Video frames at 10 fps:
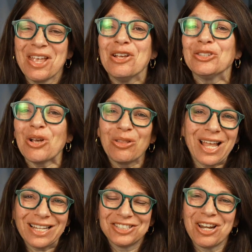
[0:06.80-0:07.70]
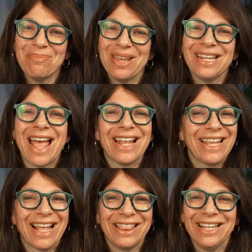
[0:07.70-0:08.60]
So let's jump in and
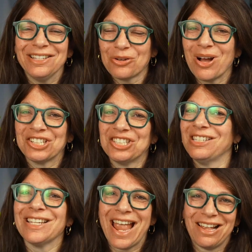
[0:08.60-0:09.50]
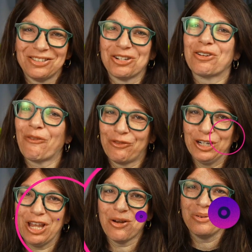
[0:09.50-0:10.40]
get these questions answered for
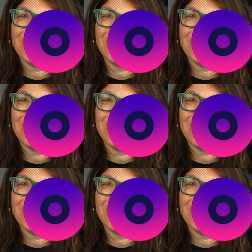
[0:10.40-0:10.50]
you.